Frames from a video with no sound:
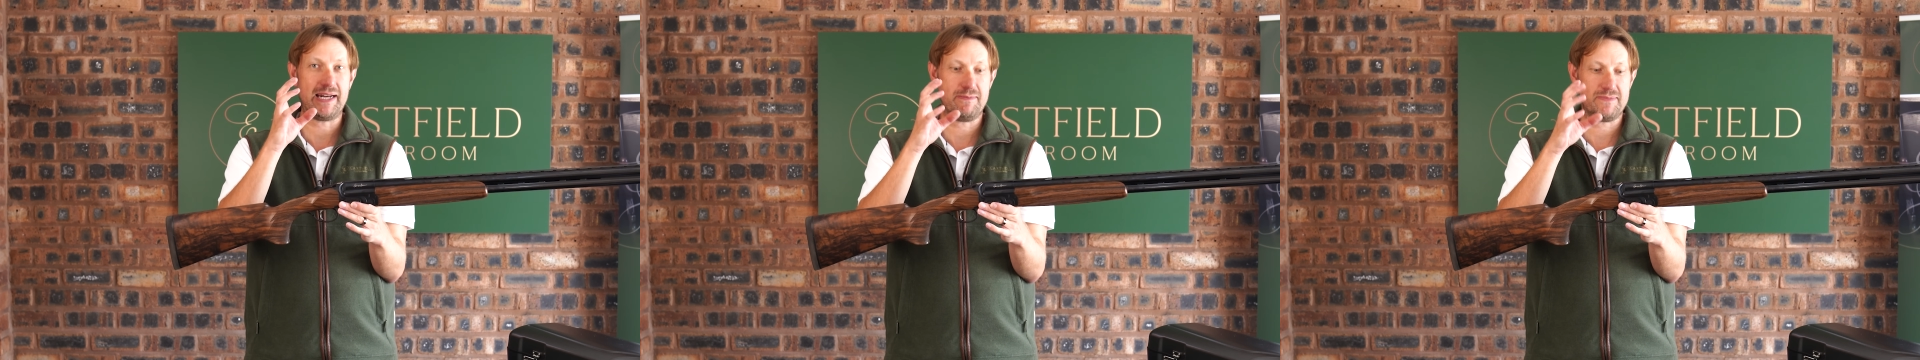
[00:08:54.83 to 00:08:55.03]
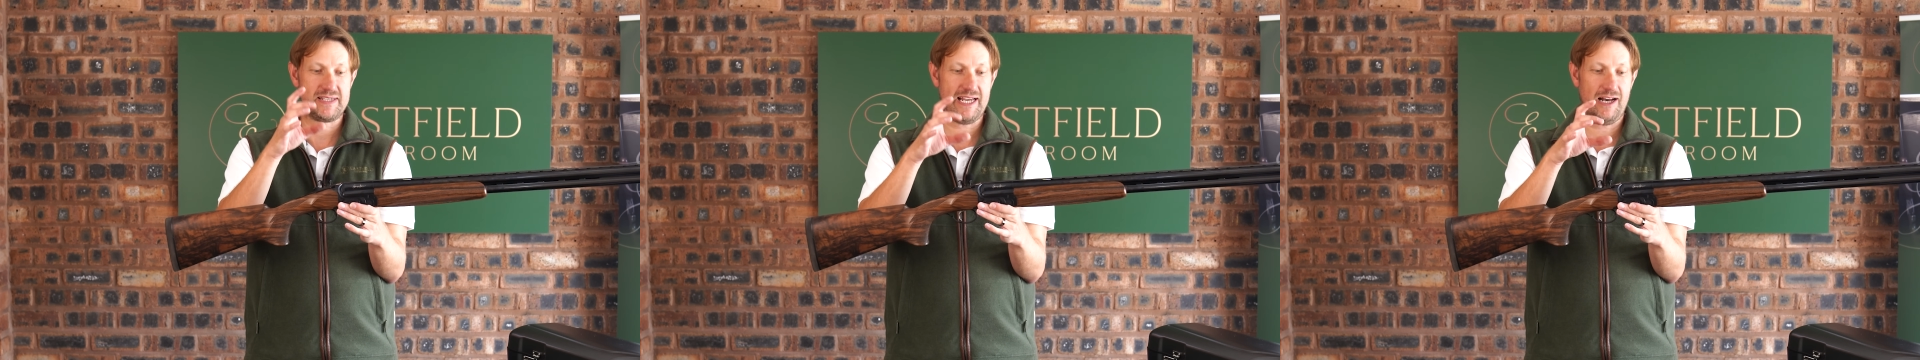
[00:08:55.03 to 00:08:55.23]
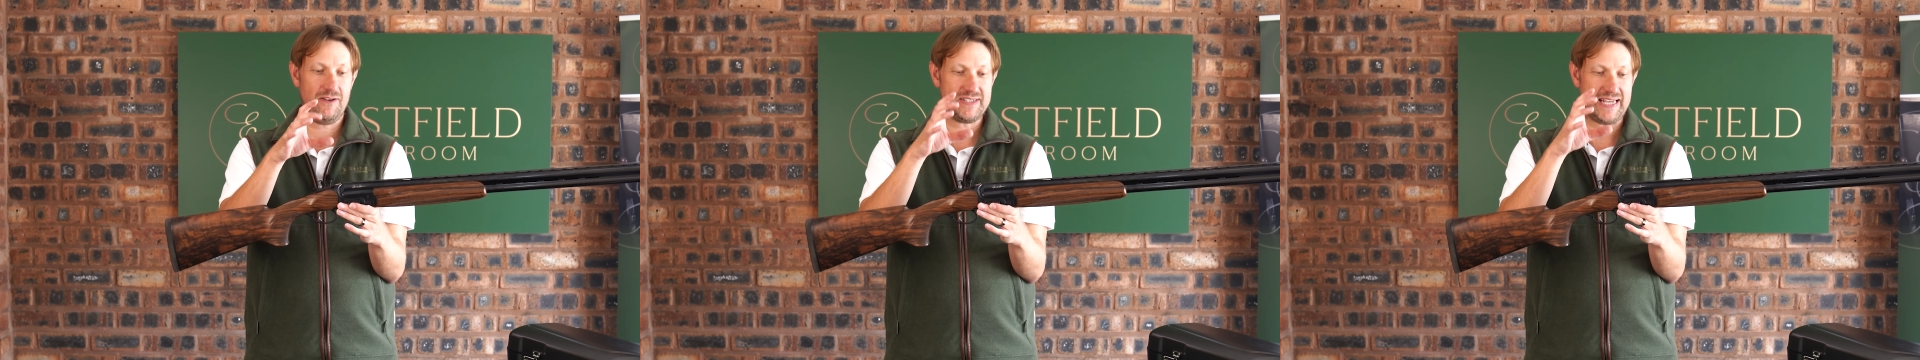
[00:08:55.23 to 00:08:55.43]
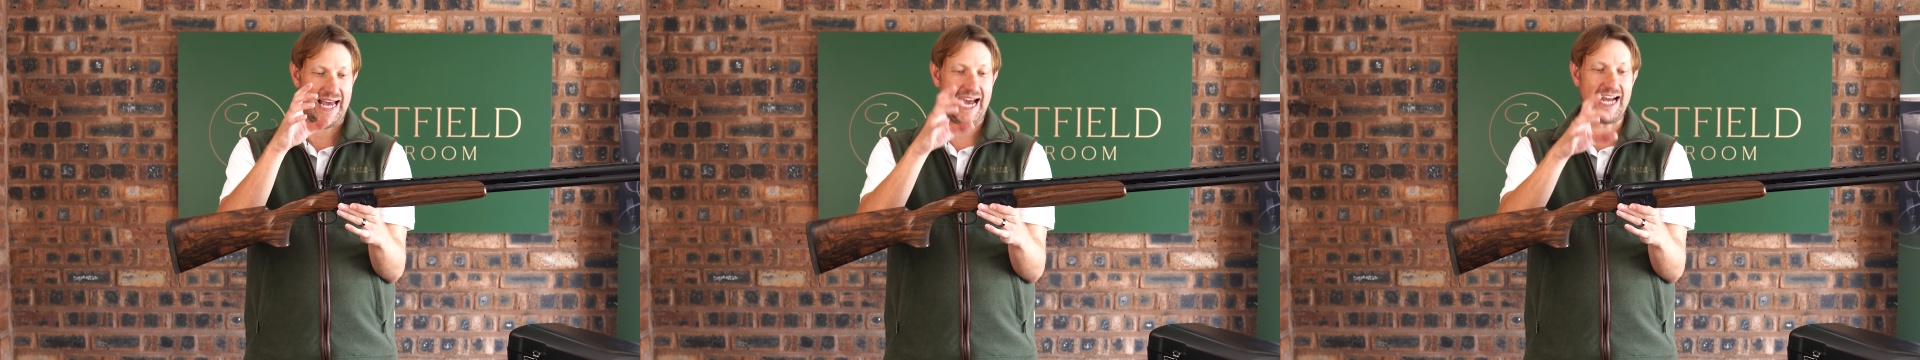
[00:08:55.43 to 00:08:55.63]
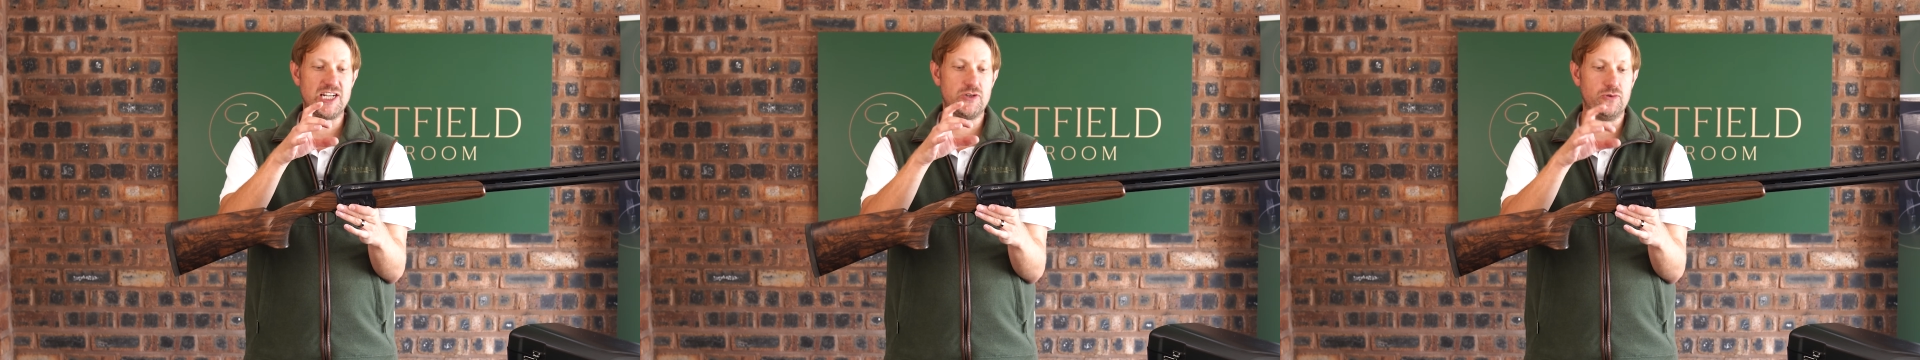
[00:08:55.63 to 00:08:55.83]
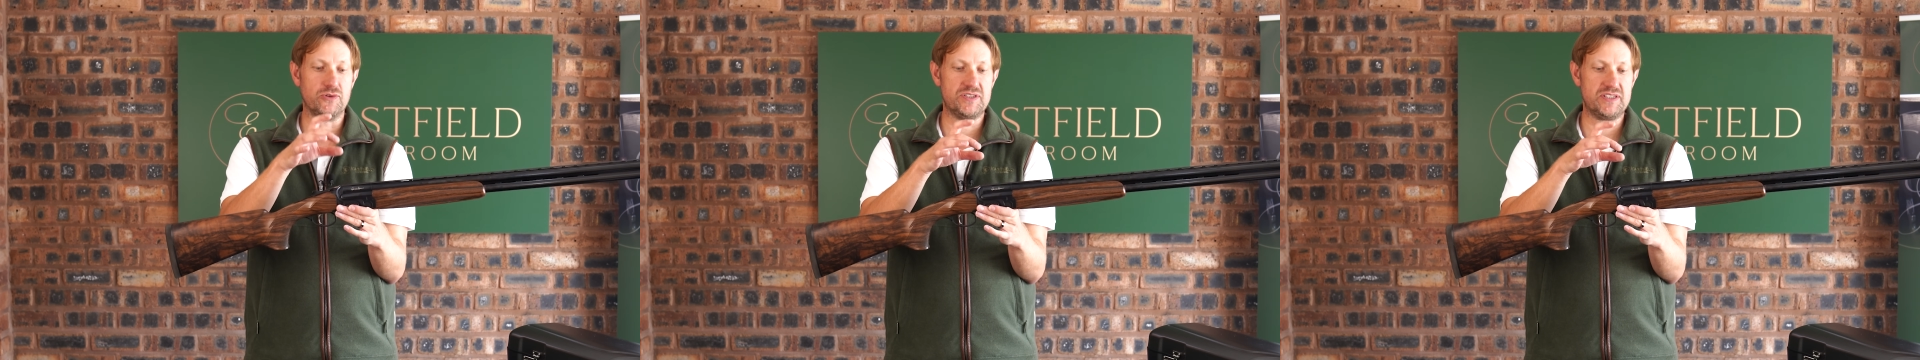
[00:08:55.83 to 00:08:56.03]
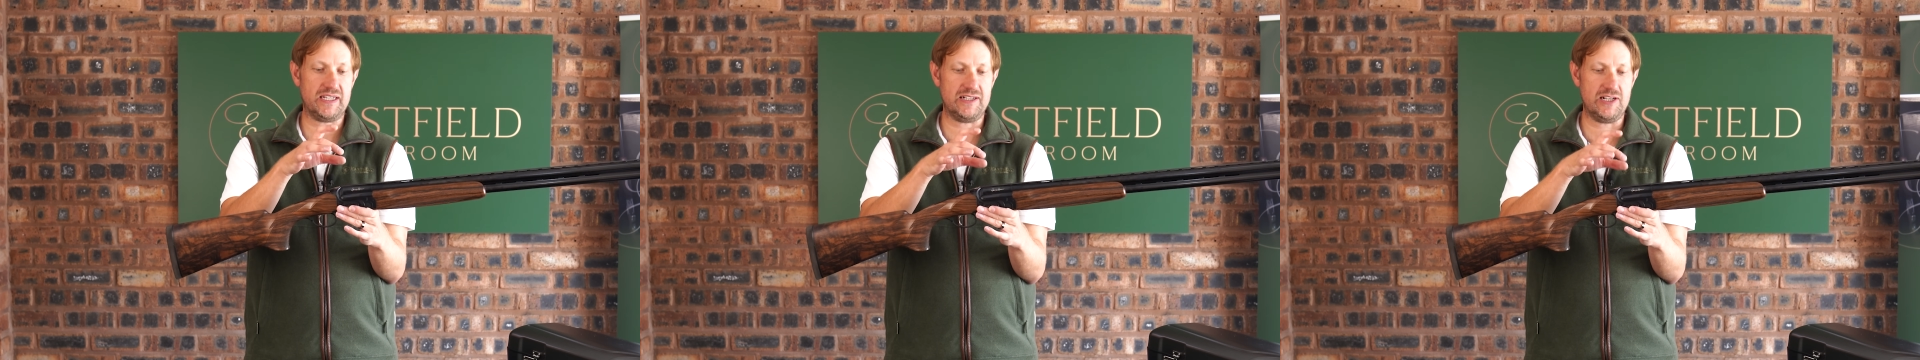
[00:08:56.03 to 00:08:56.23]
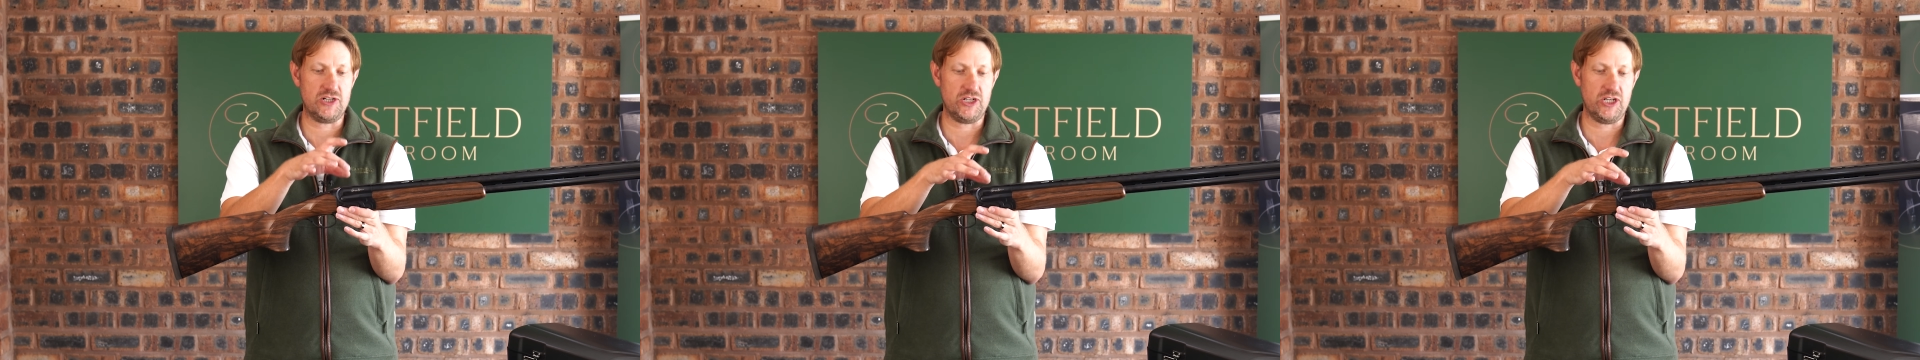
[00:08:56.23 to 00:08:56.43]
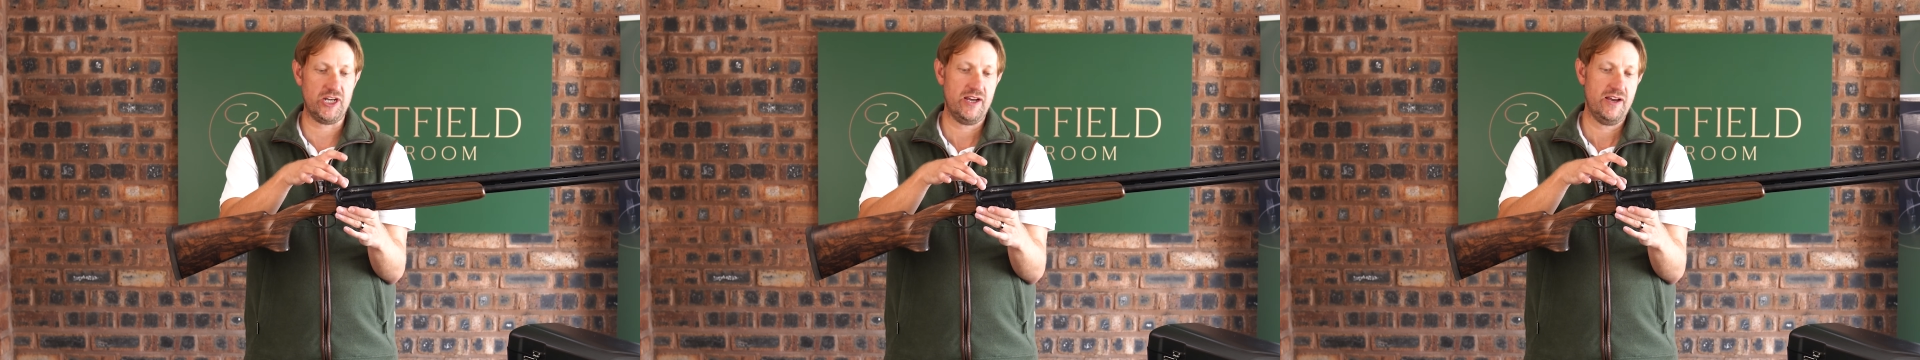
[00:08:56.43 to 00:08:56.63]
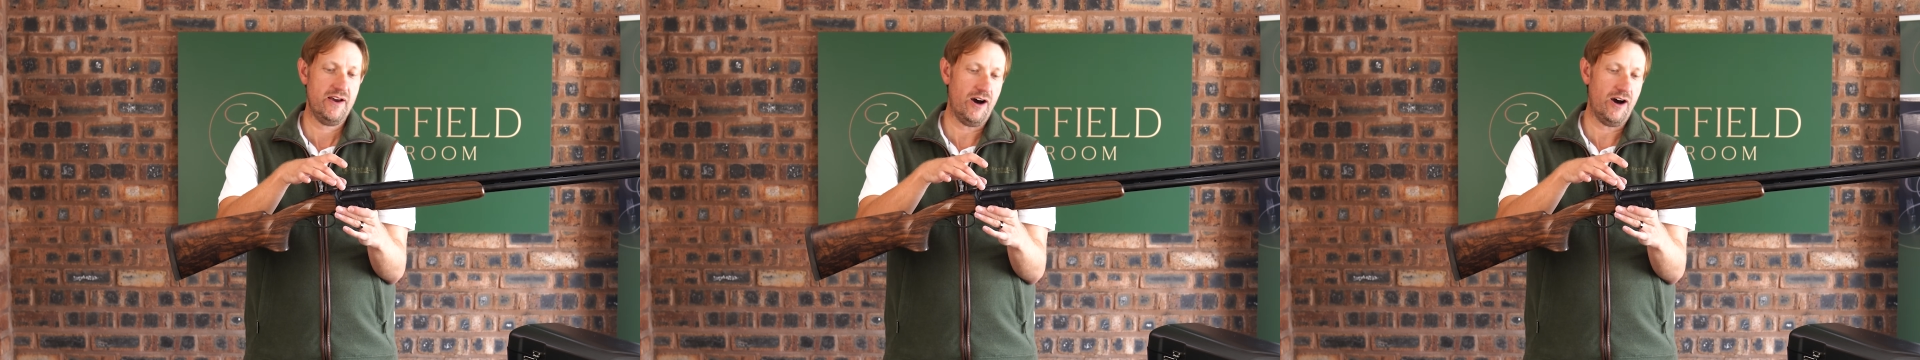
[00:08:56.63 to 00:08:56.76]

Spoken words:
himself's actual signature